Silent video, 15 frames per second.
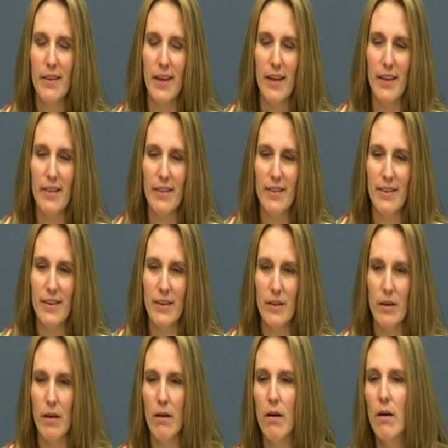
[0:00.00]
they
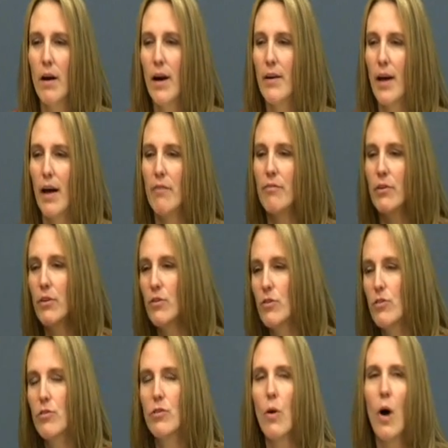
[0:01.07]
oh, I feel
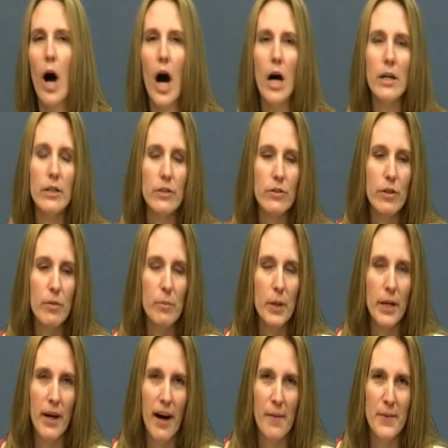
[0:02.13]
just so honored to have
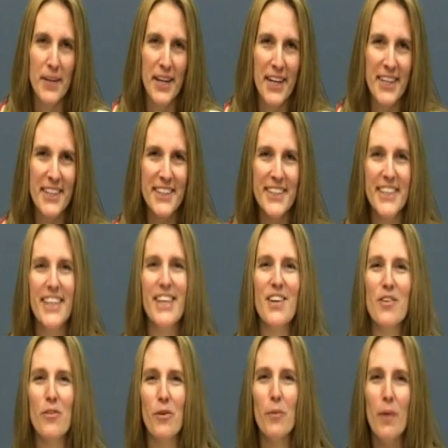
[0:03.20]
been nominated.
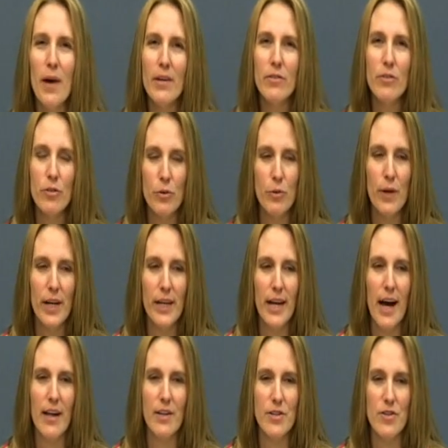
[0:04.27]
So you want to
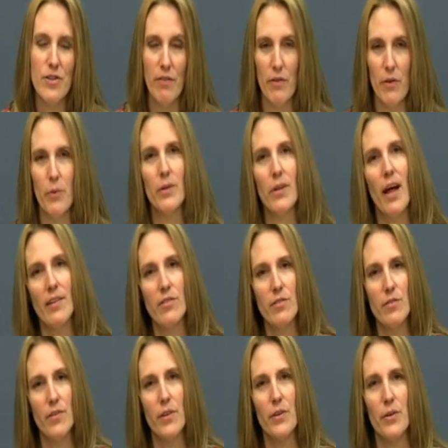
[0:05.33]
acknowledge that there were
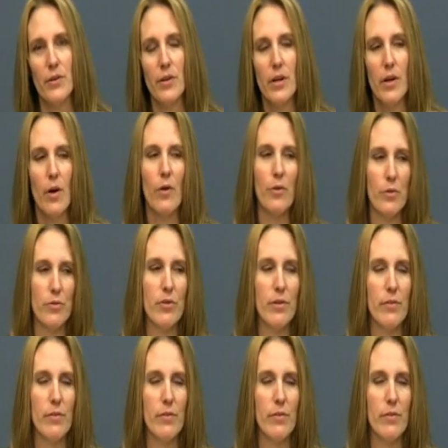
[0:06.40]
lots of other, or there were